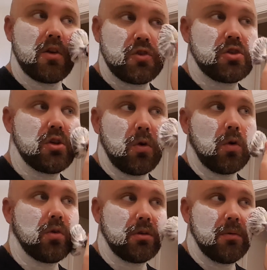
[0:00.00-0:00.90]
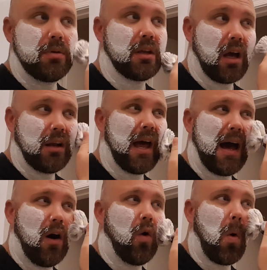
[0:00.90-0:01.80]
2, depending on
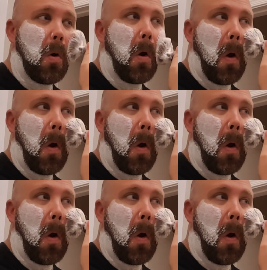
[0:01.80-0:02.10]
how